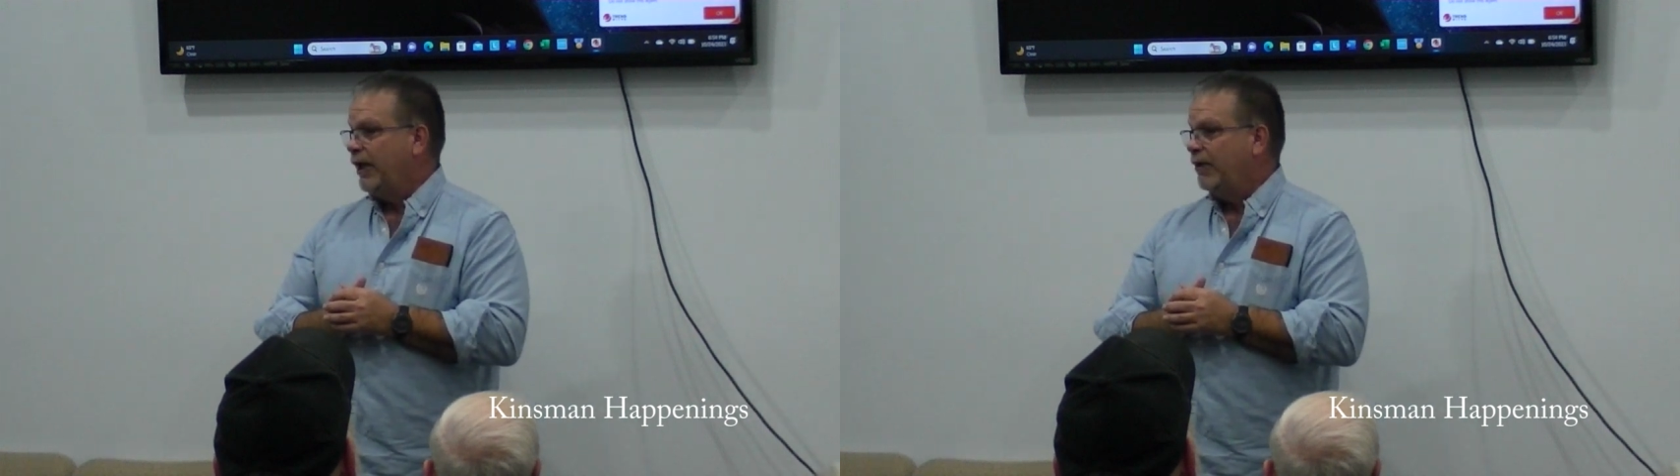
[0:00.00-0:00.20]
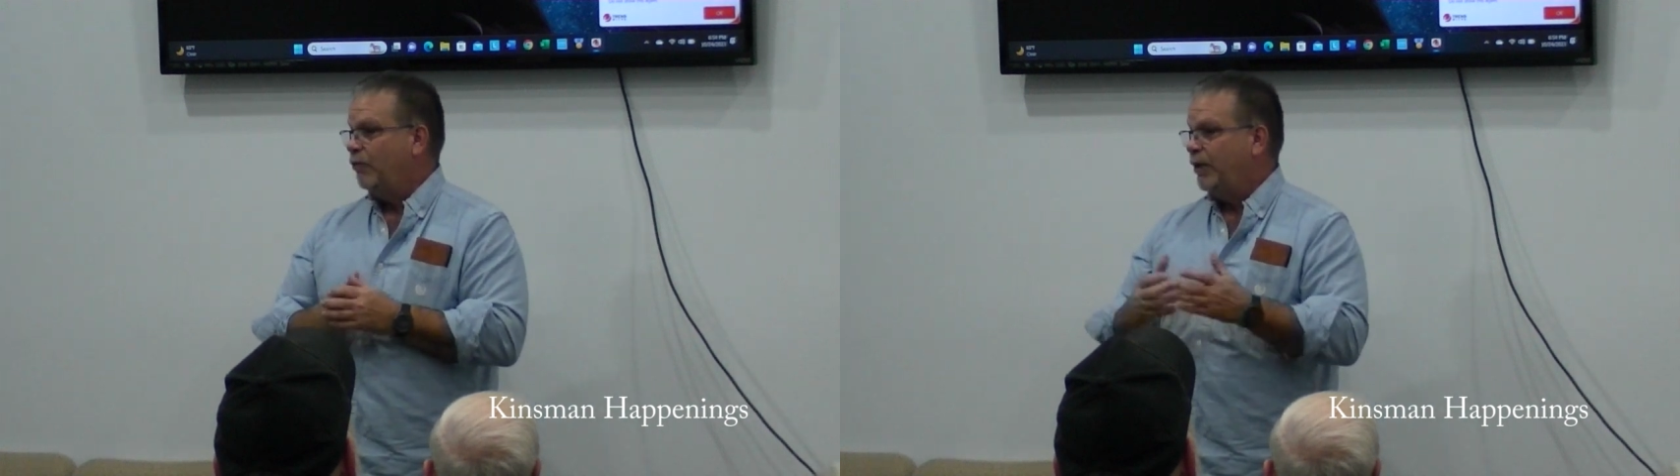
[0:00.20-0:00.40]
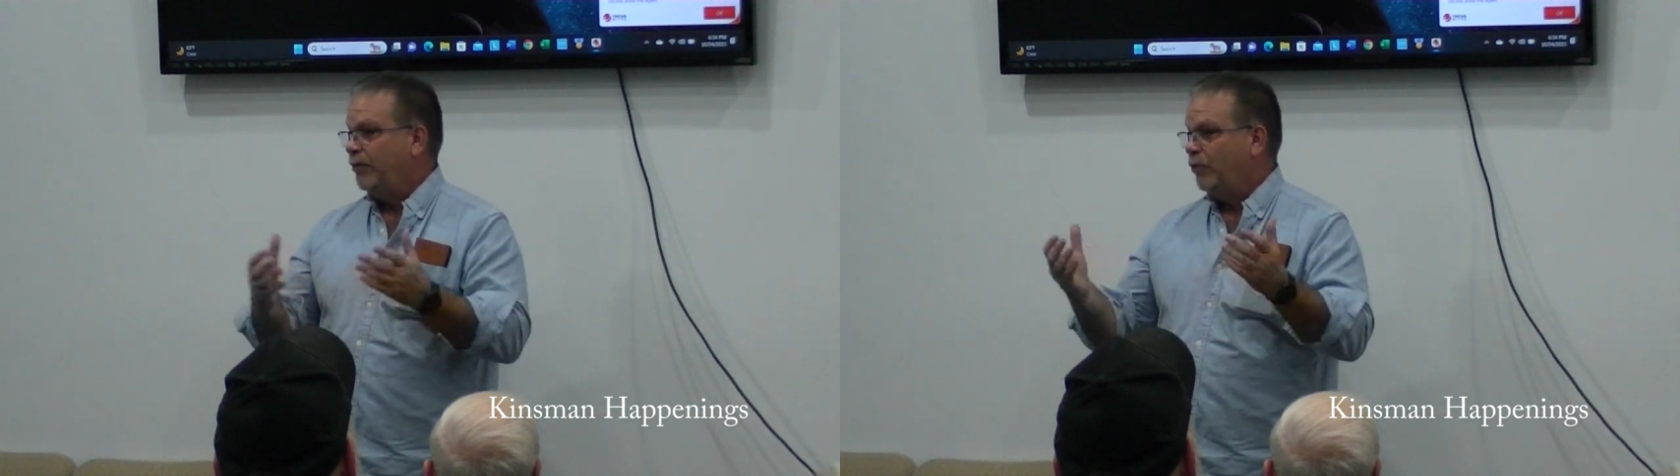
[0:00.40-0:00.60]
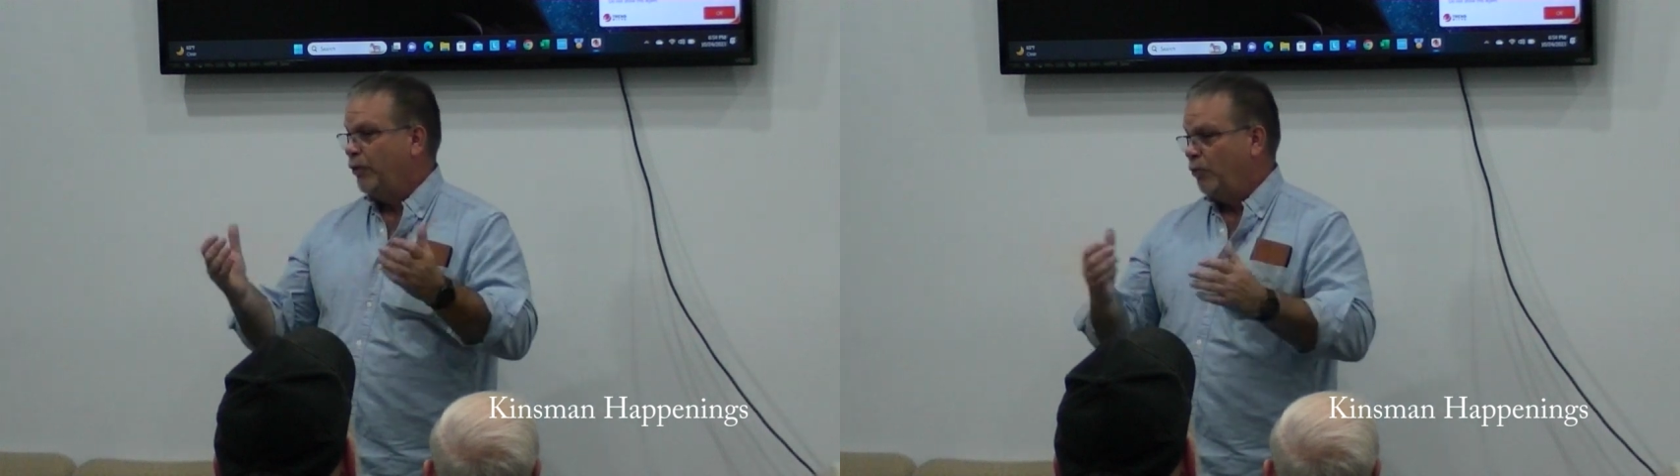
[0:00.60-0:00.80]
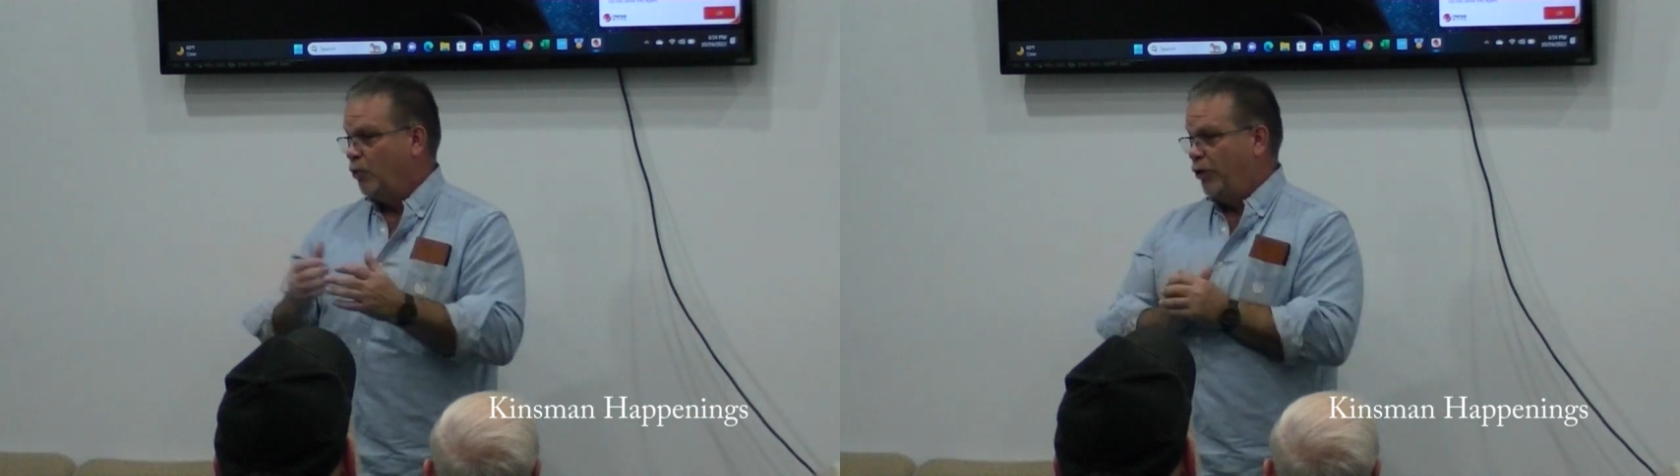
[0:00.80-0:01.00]
and we
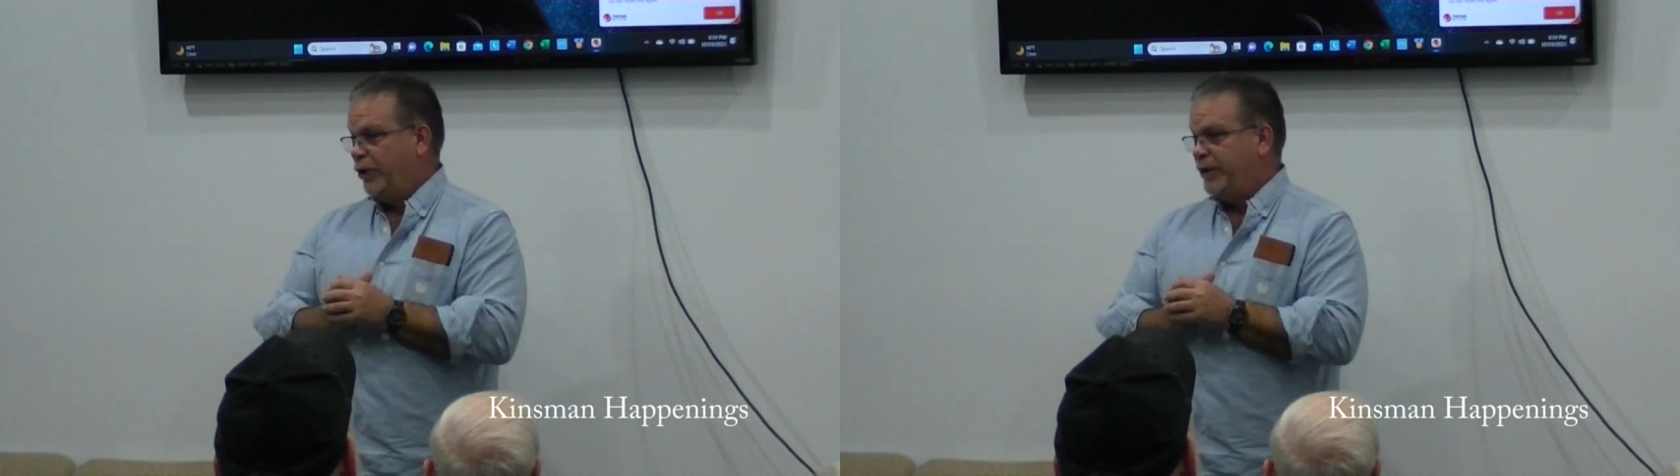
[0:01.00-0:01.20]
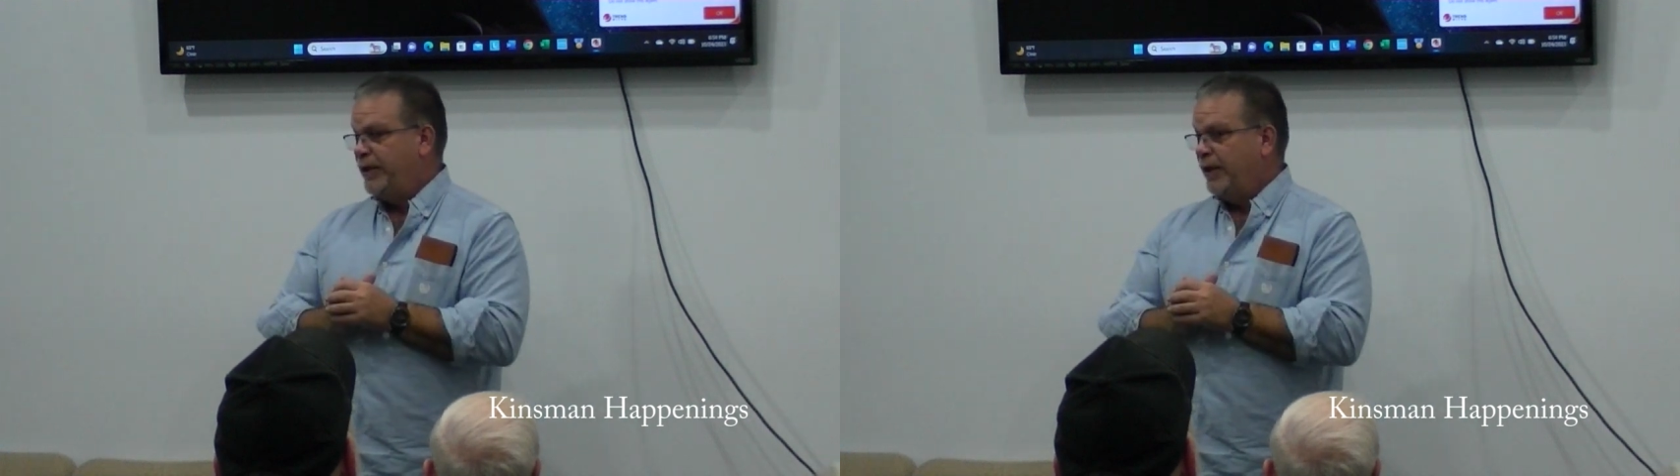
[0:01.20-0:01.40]
were awarded